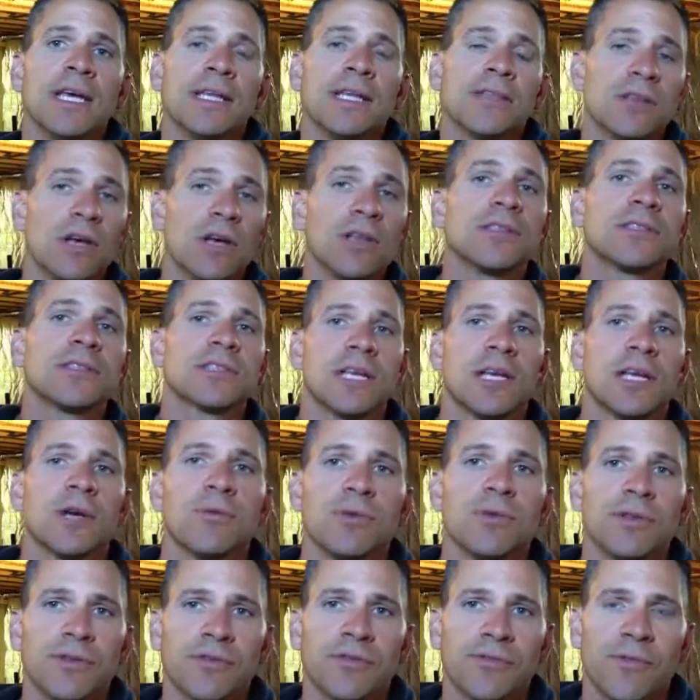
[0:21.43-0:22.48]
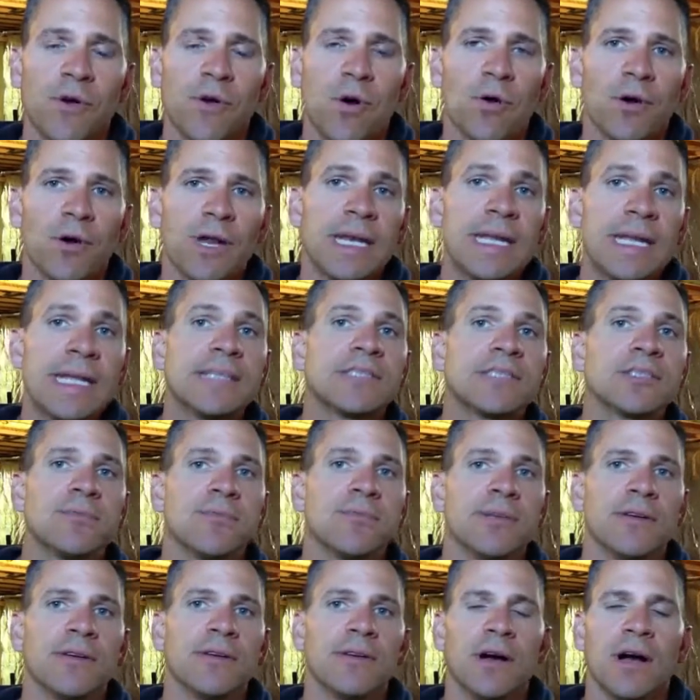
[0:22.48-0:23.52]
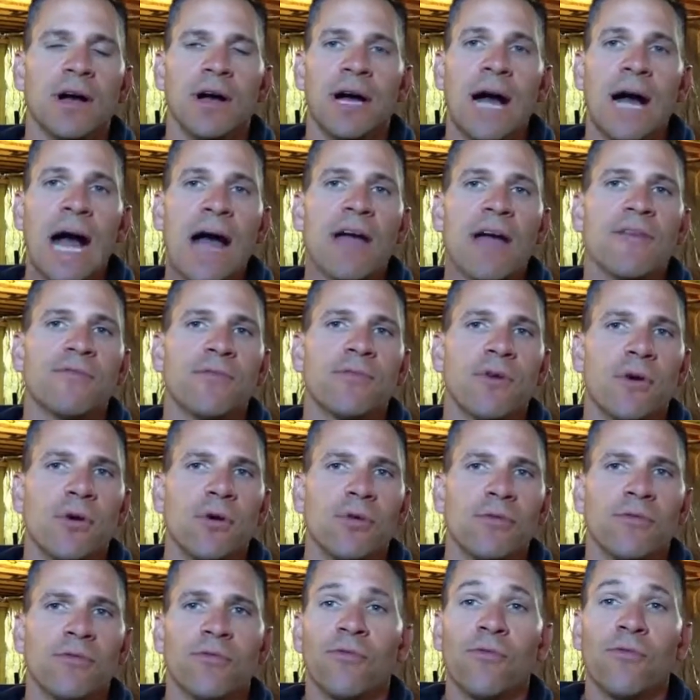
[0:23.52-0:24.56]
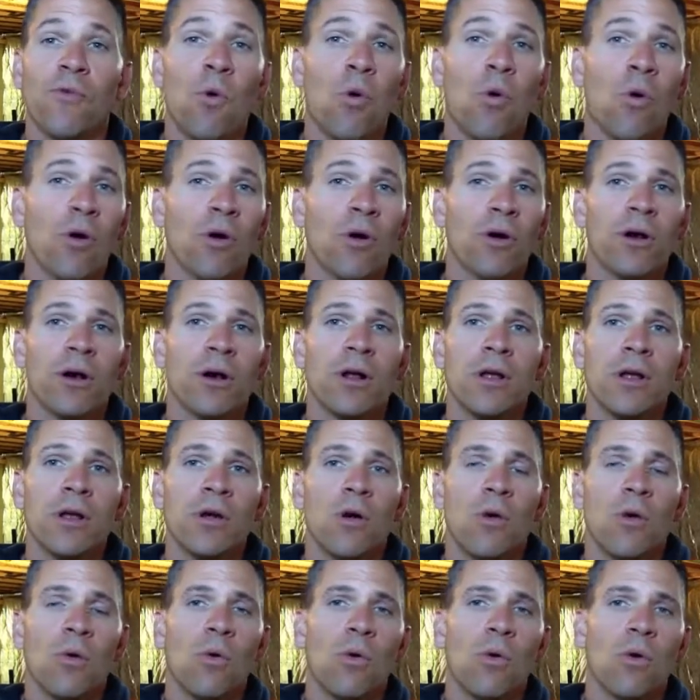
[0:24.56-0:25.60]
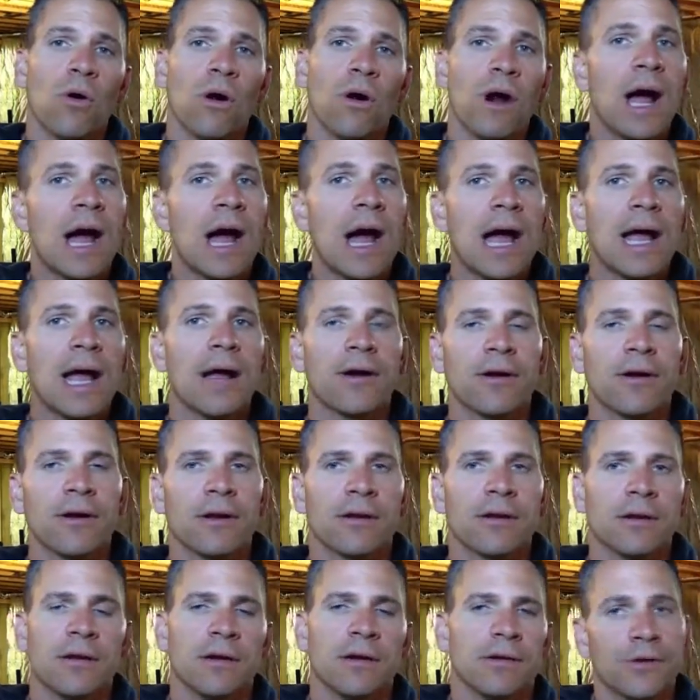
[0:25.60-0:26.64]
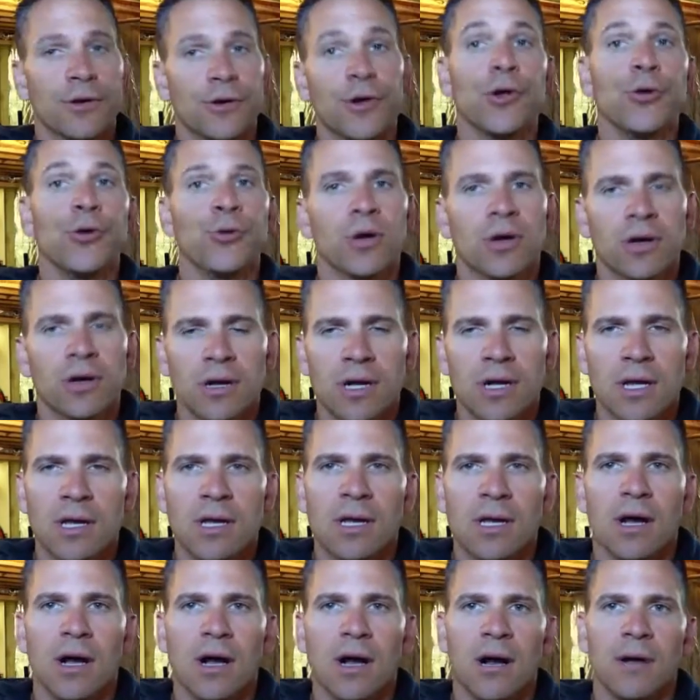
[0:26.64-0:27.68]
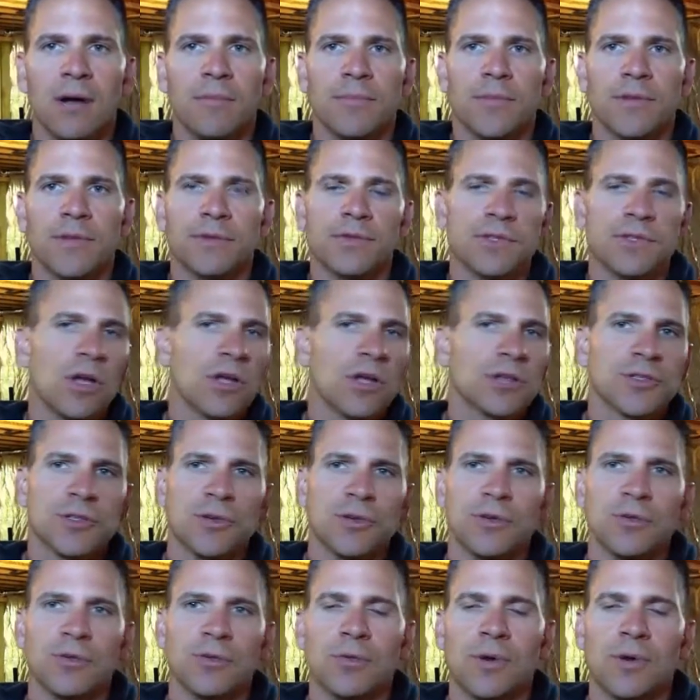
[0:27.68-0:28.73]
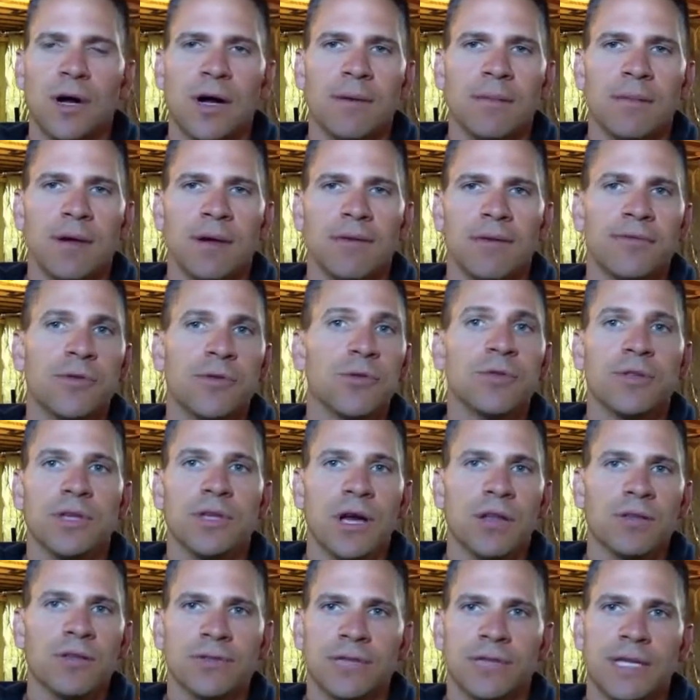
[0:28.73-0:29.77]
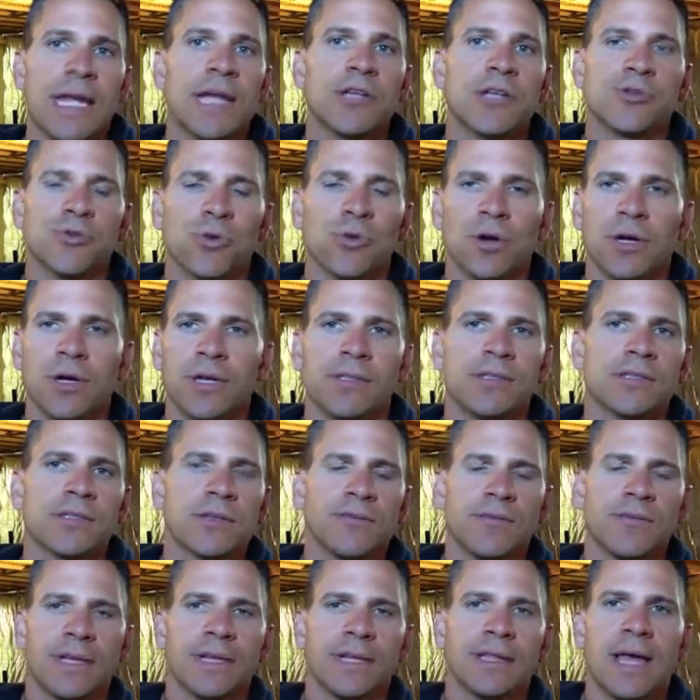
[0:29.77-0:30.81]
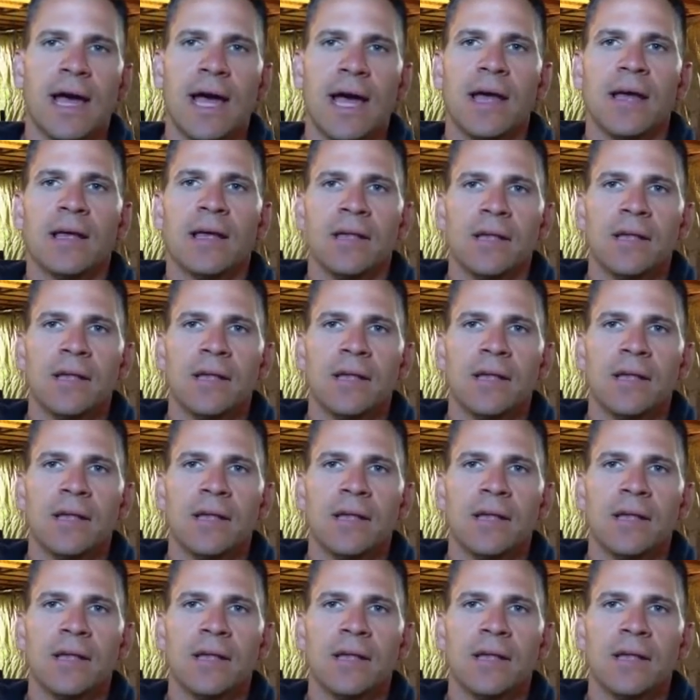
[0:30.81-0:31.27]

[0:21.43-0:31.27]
it does sync with your phone. It needs to be a iPhone 4 or higher or newer. There's also a few of the Android and stuff like that.